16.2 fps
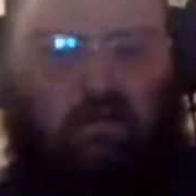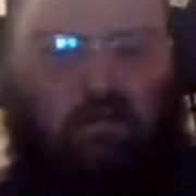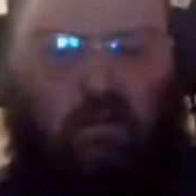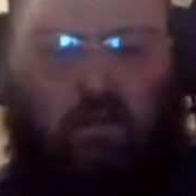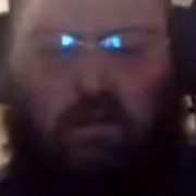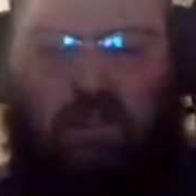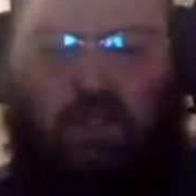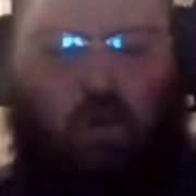
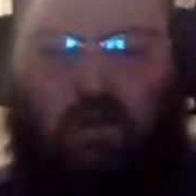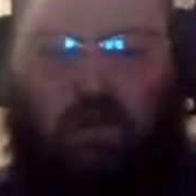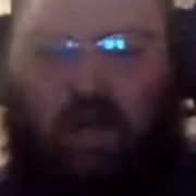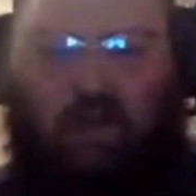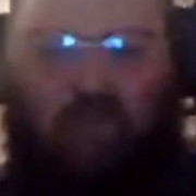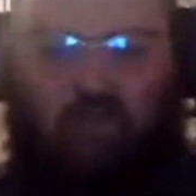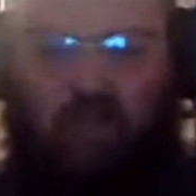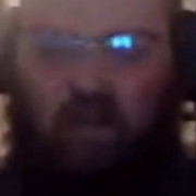Maybe scored
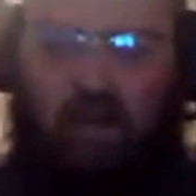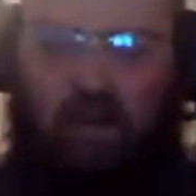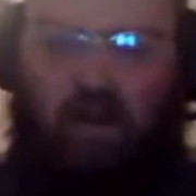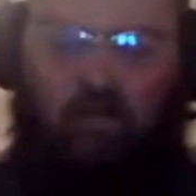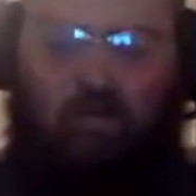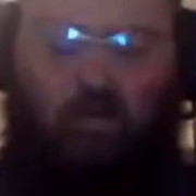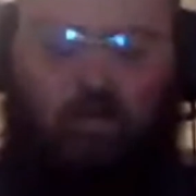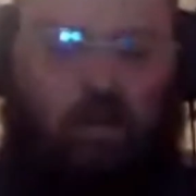after
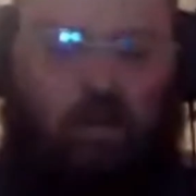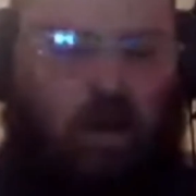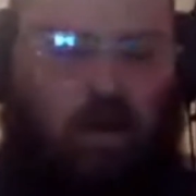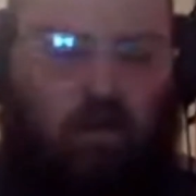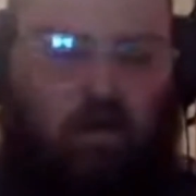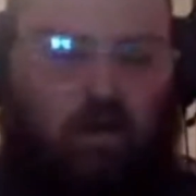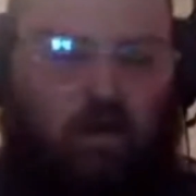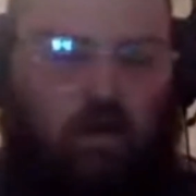that,
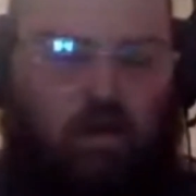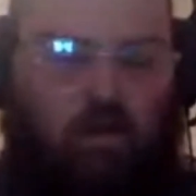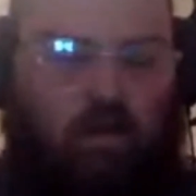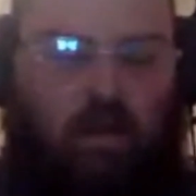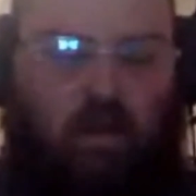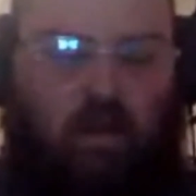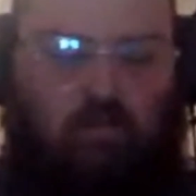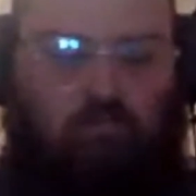but
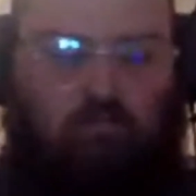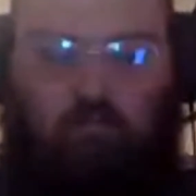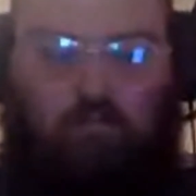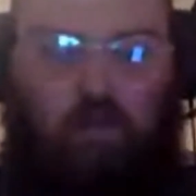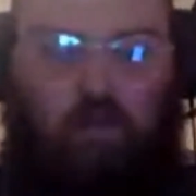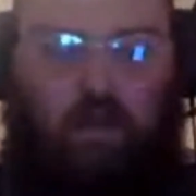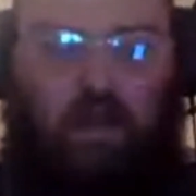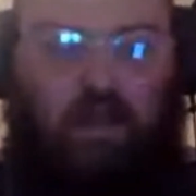like,
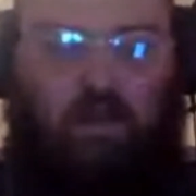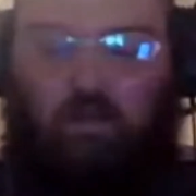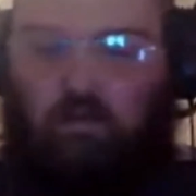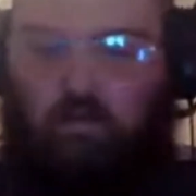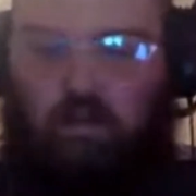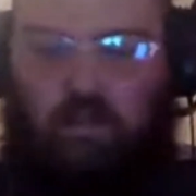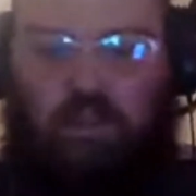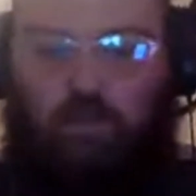aye,
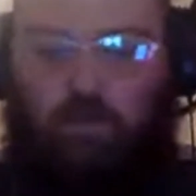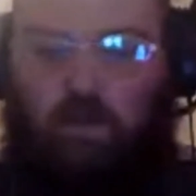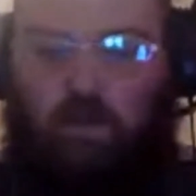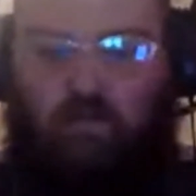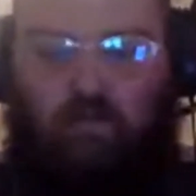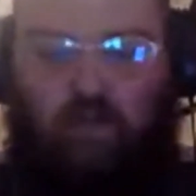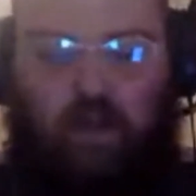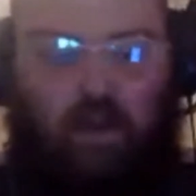he's
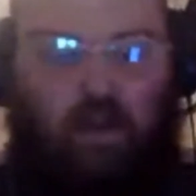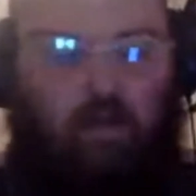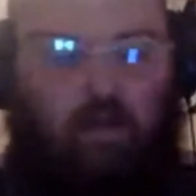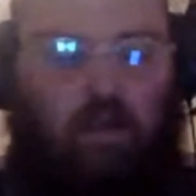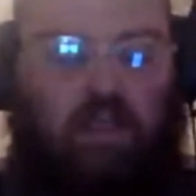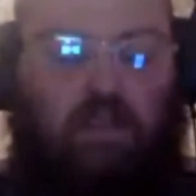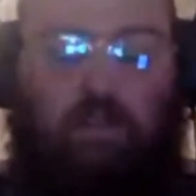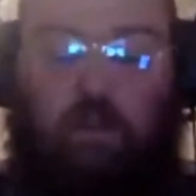been
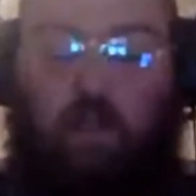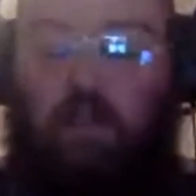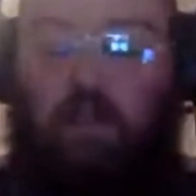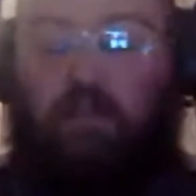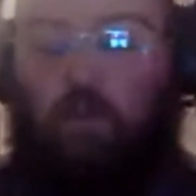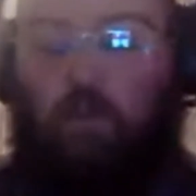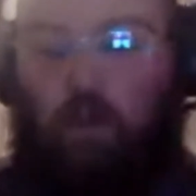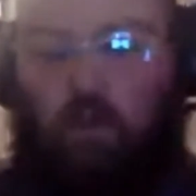very. He's
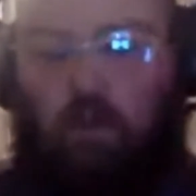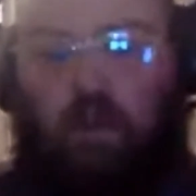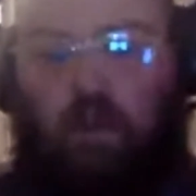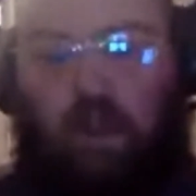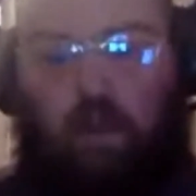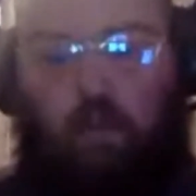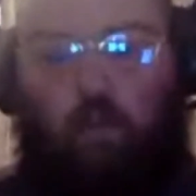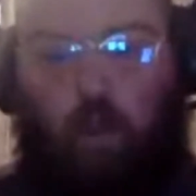he's doing the
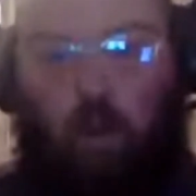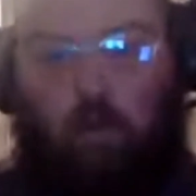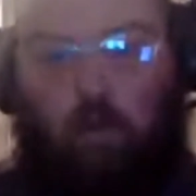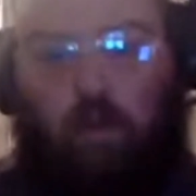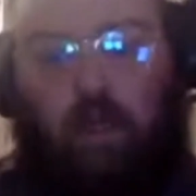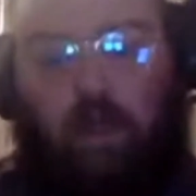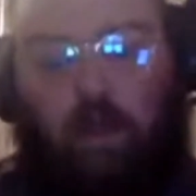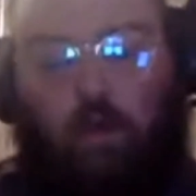game
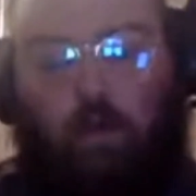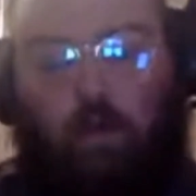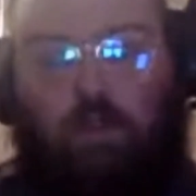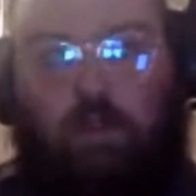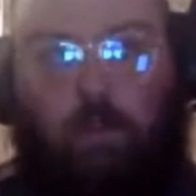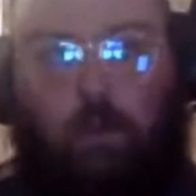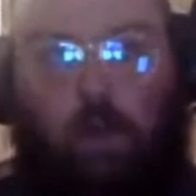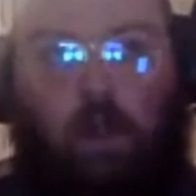well. Like he
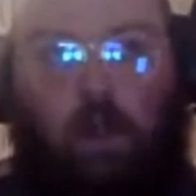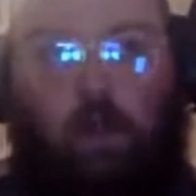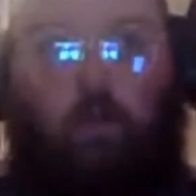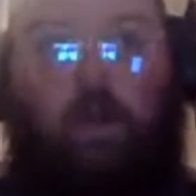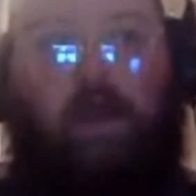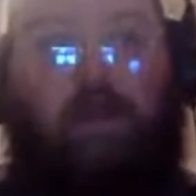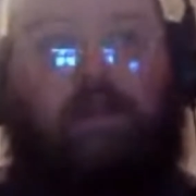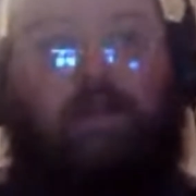holds the ball up
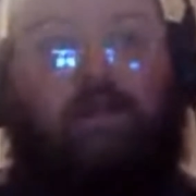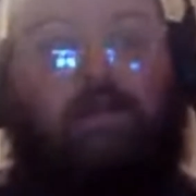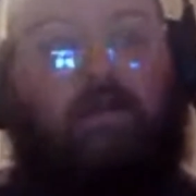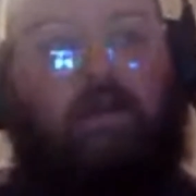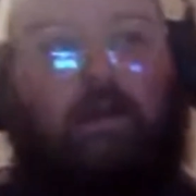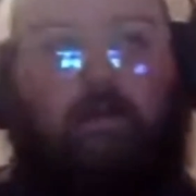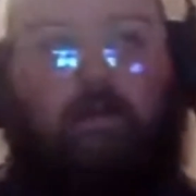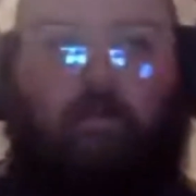well and.
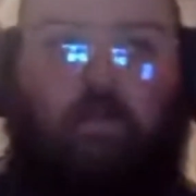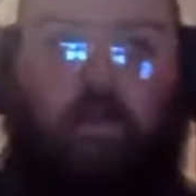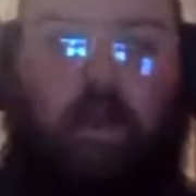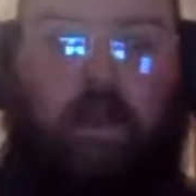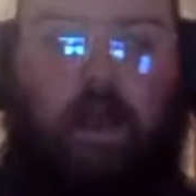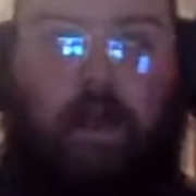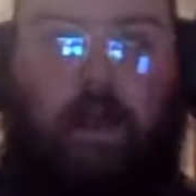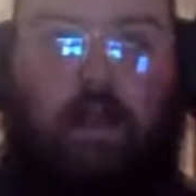
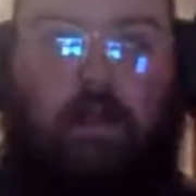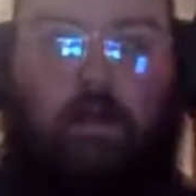Does not like